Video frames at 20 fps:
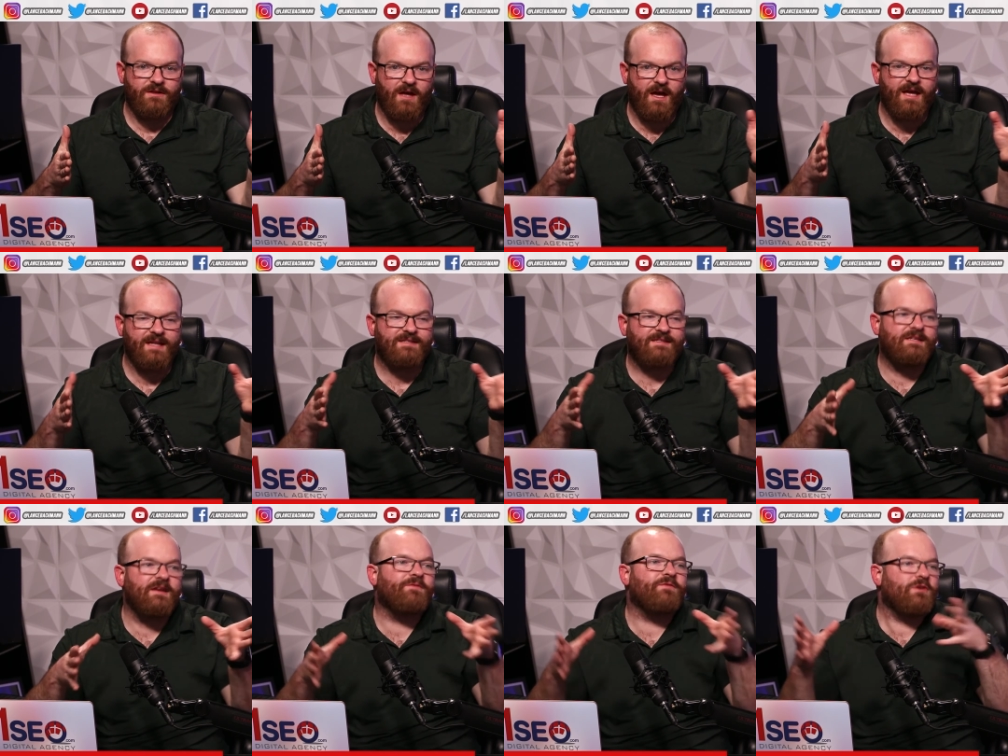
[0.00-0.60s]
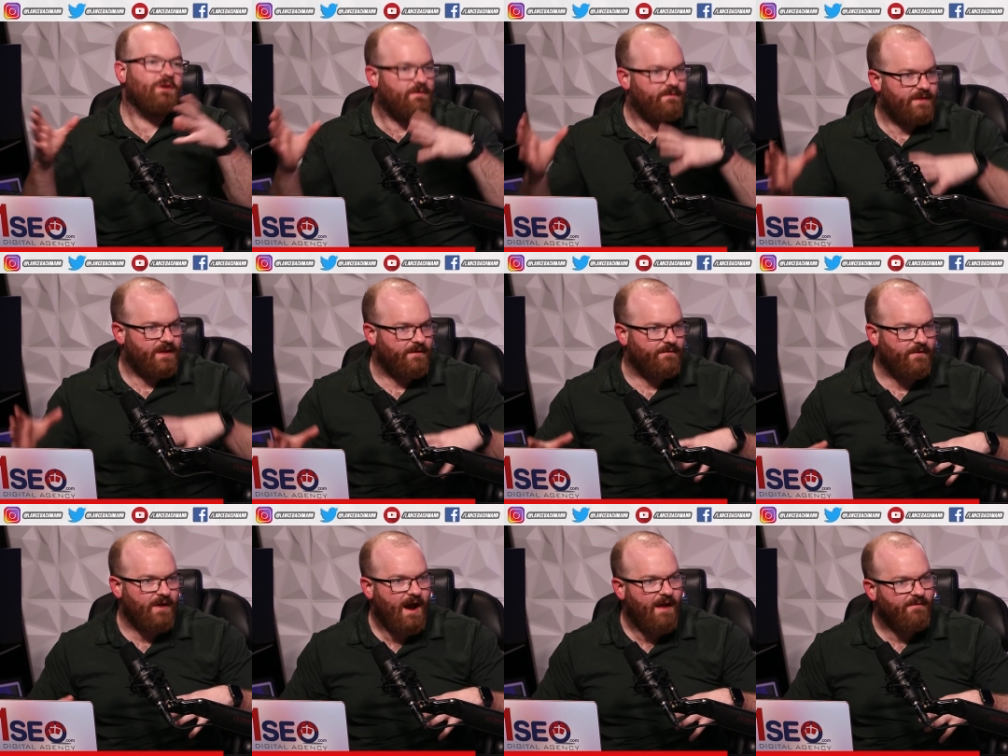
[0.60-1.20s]
it's different over
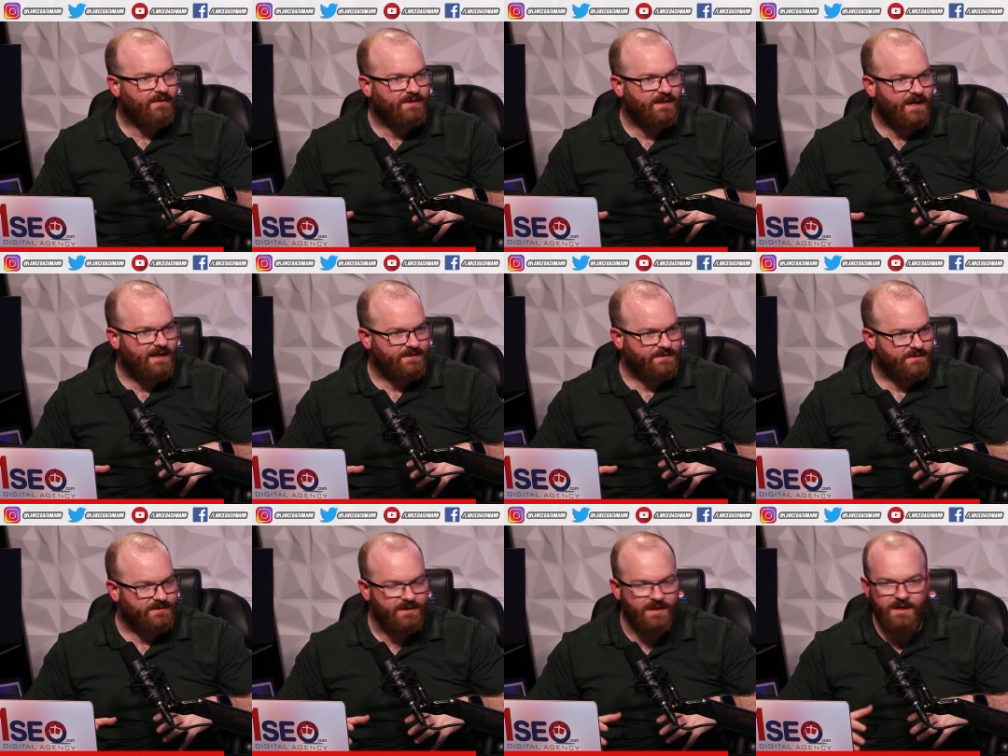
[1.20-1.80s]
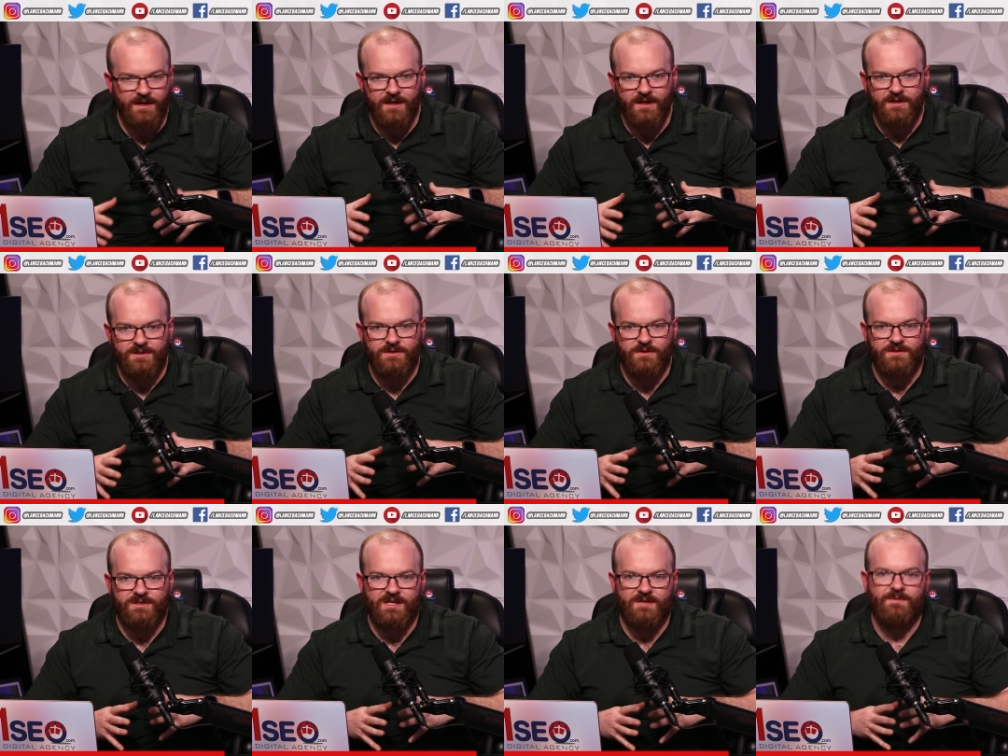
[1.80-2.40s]
there for advertisers. Absolutely.
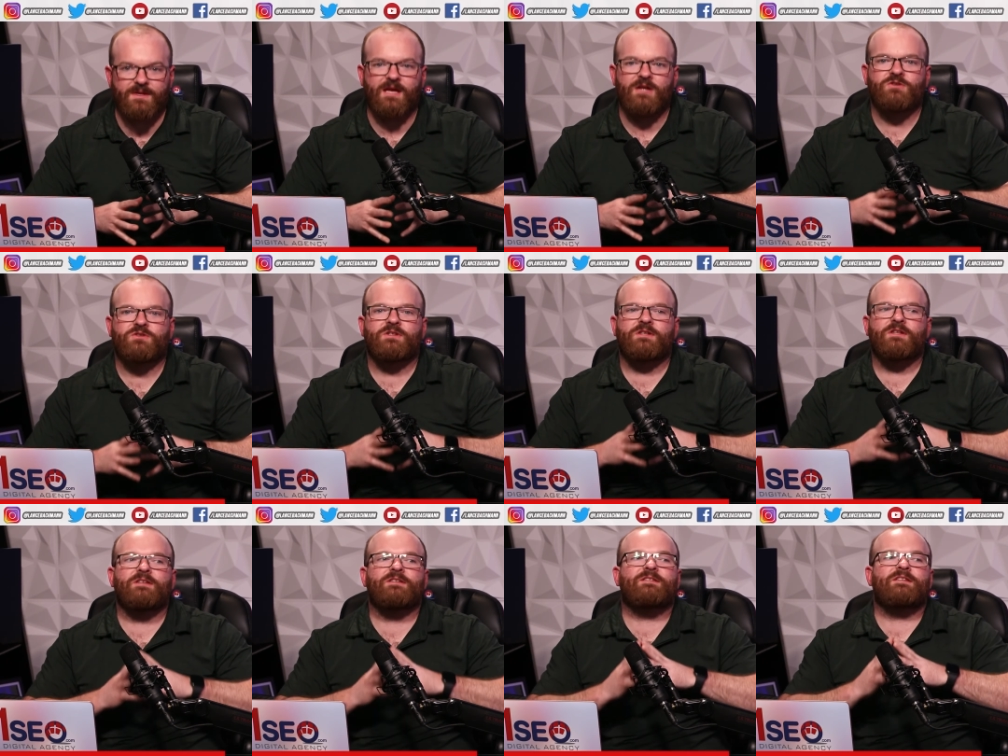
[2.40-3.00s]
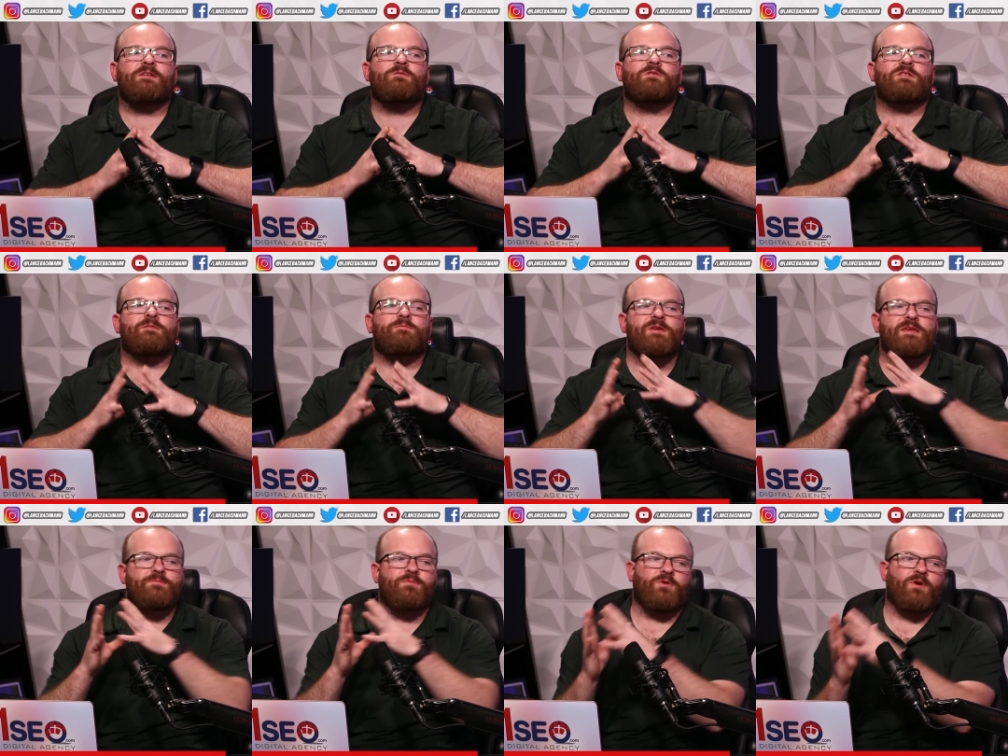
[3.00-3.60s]
So it's going to be interesting to see what the
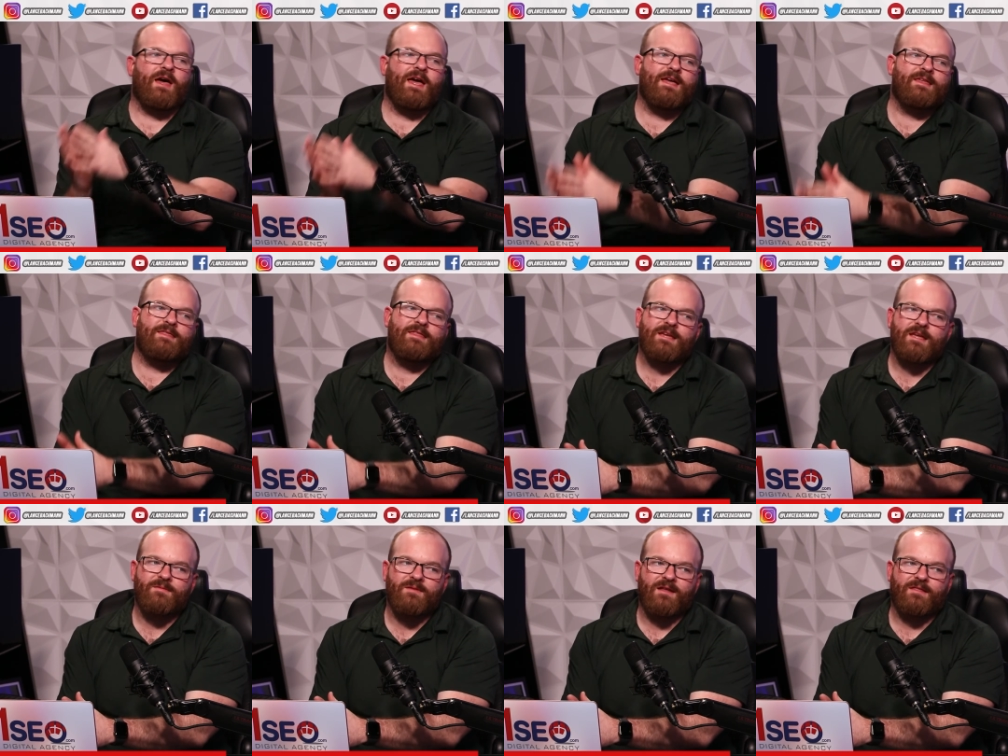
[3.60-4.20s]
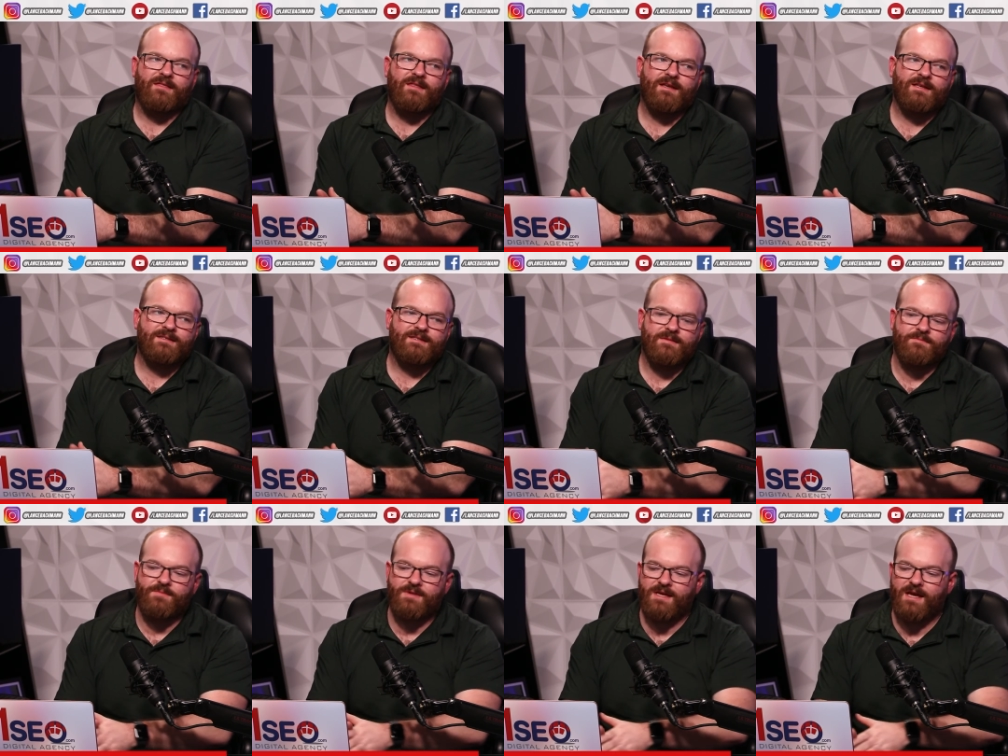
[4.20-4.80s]
people, A, think about
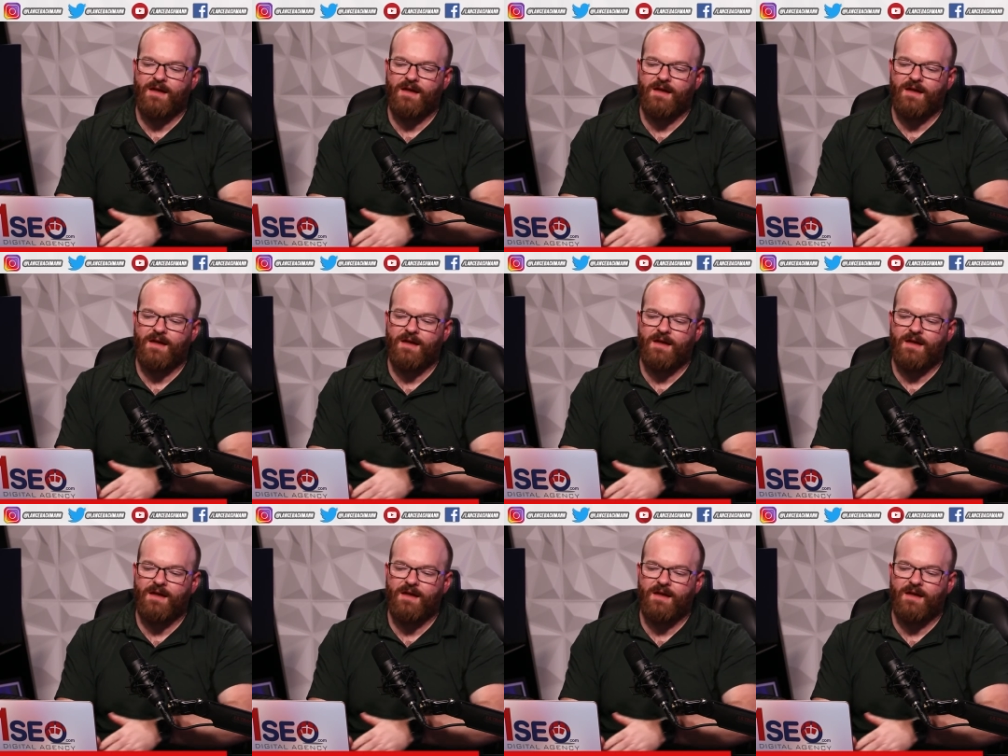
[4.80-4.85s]
this, and B, how